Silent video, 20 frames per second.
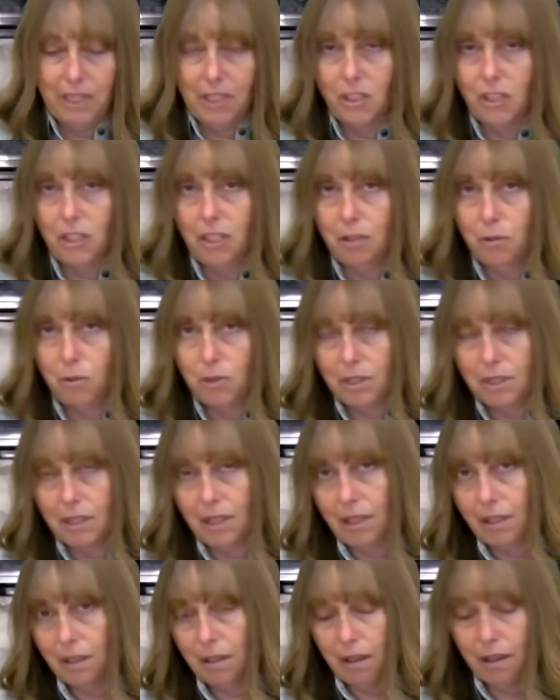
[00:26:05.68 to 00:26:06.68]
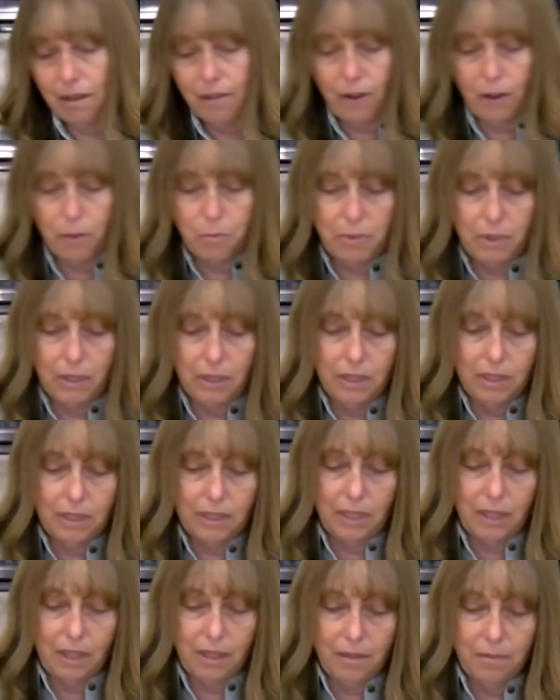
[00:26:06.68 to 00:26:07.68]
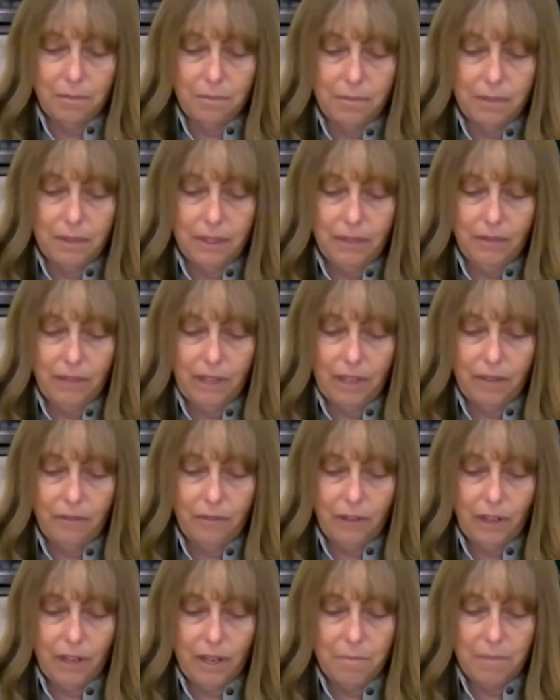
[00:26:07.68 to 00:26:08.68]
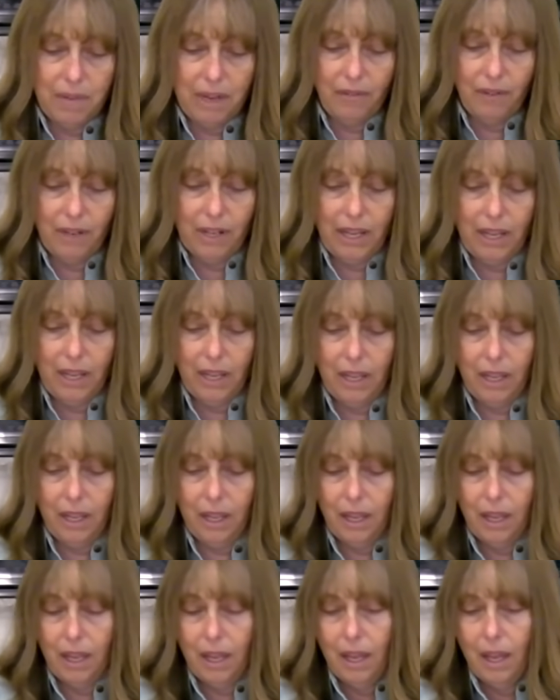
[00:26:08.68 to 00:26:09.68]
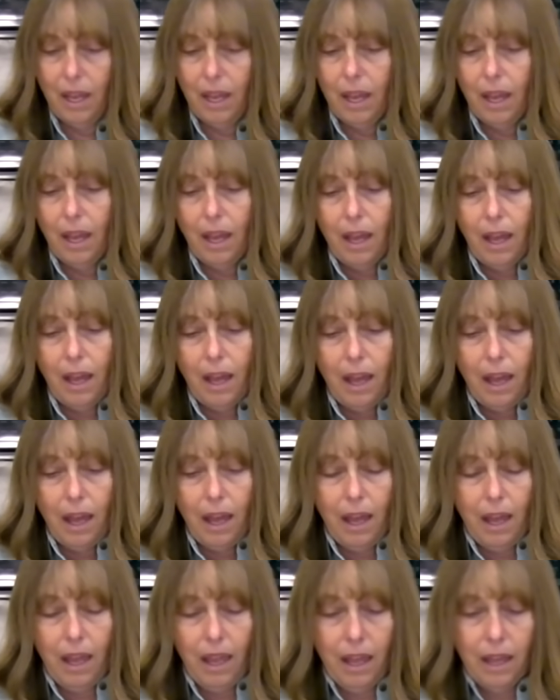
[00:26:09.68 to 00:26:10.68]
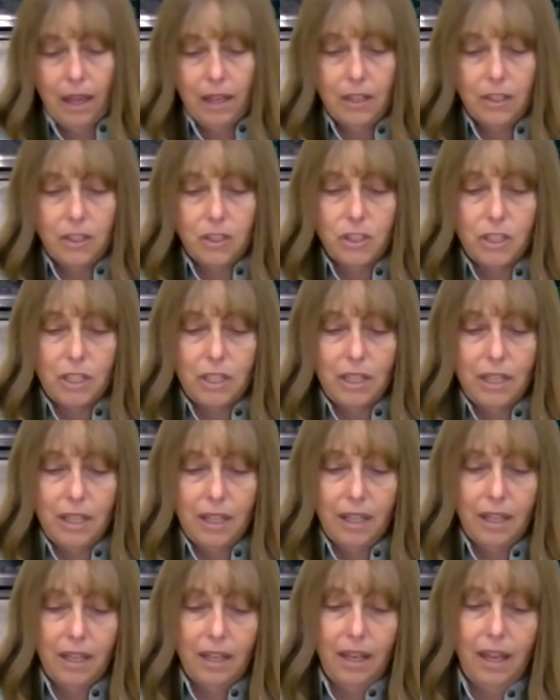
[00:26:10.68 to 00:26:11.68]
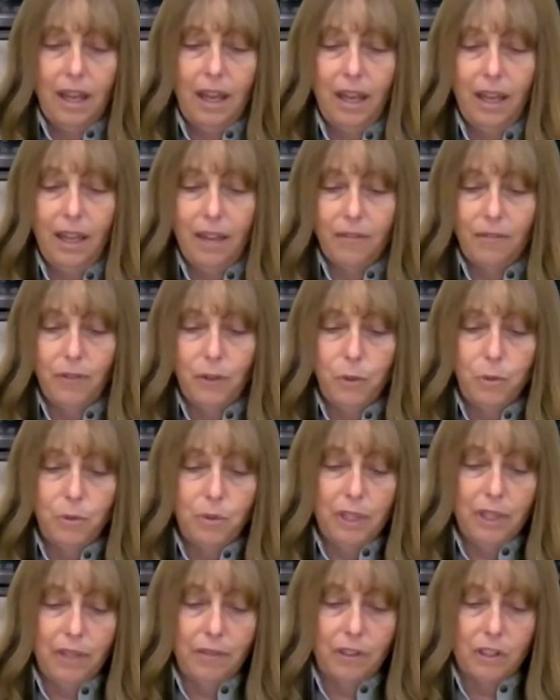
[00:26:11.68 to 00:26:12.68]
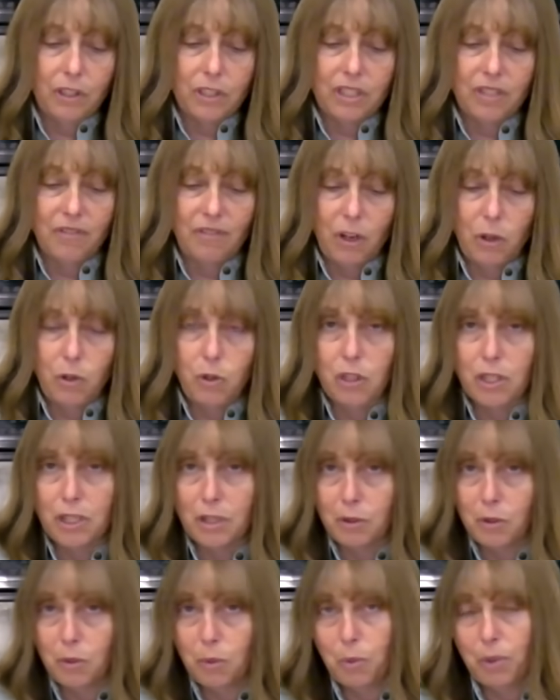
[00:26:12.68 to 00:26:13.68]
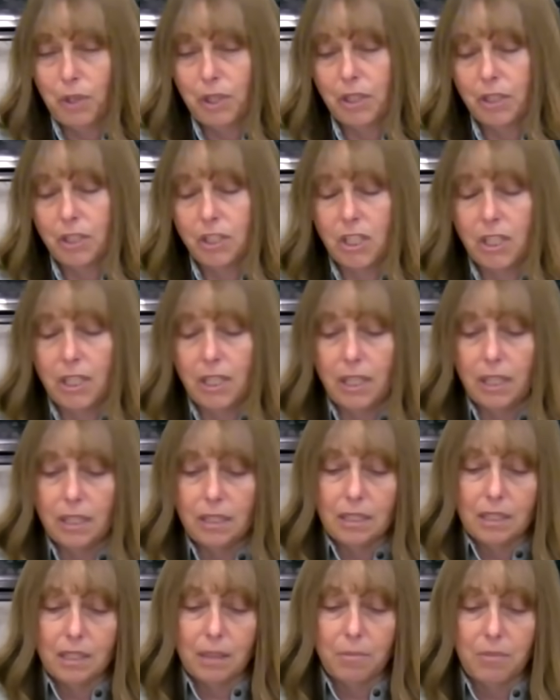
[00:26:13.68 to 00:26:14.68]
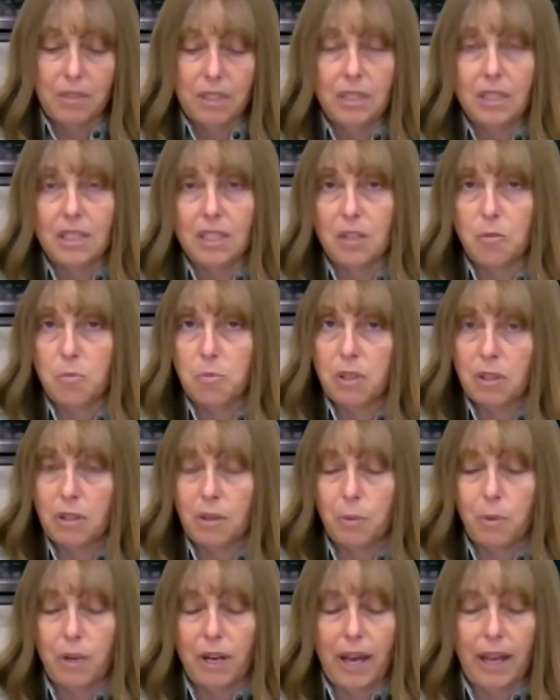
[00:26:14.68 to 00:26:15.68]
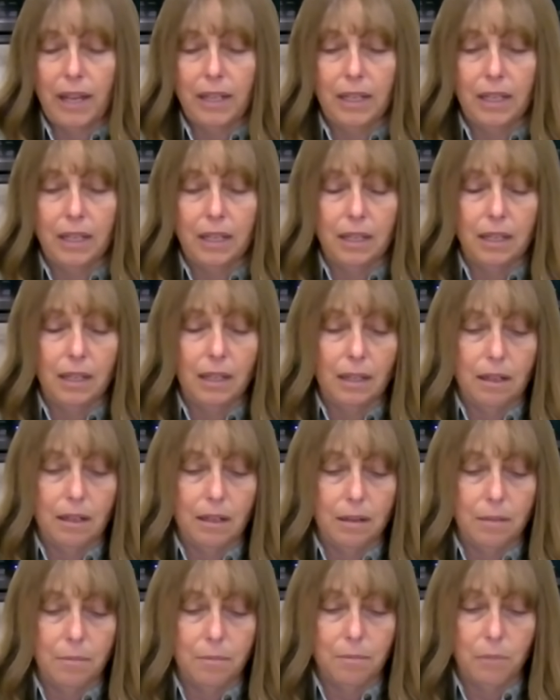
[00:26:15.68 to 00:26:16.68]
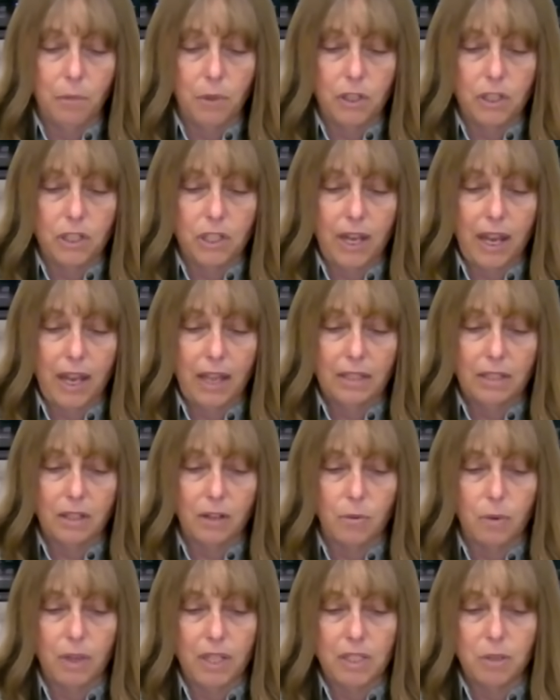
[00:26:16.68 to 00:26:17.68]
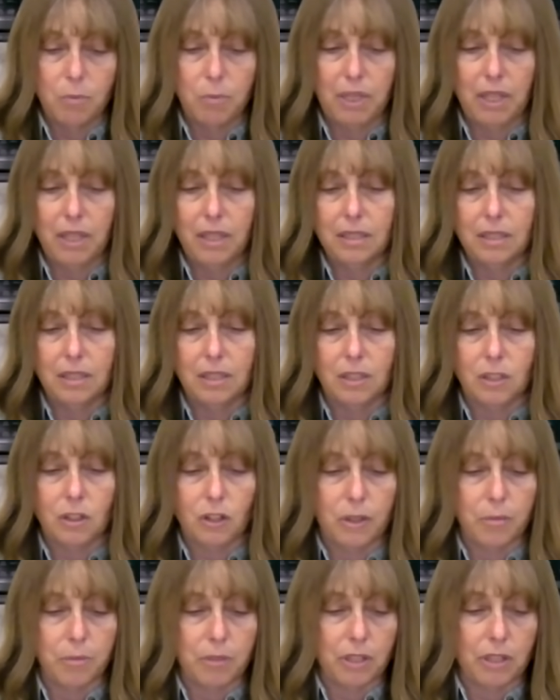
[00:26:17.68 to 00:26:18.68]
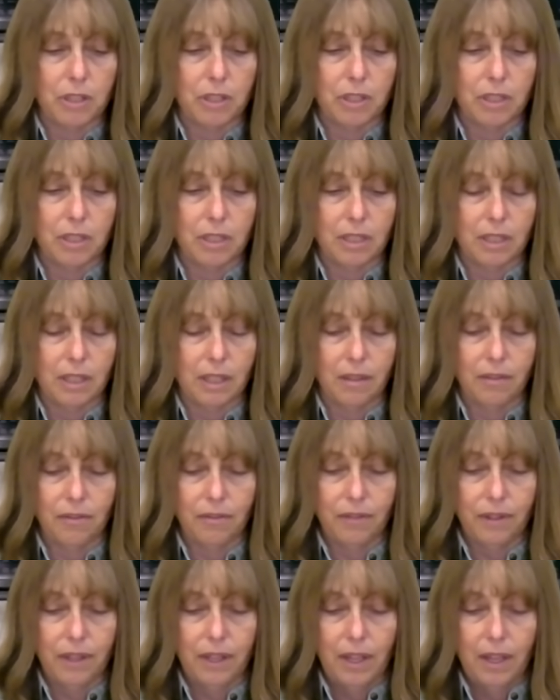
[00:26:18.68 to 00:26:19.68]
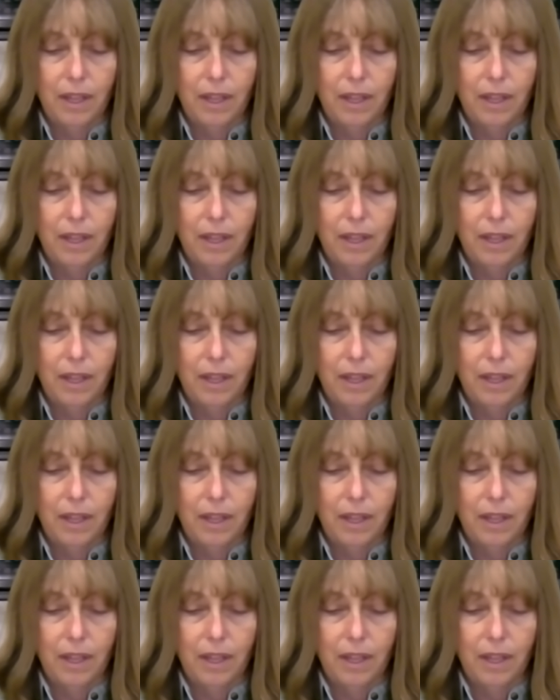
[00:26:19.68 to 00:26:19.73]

that she uses in a lot of her books, Living in Freedom Every Day. And she did a Food Lovers devotional where she did something similar to what I did, where she has her recipes and scriptures and stuff.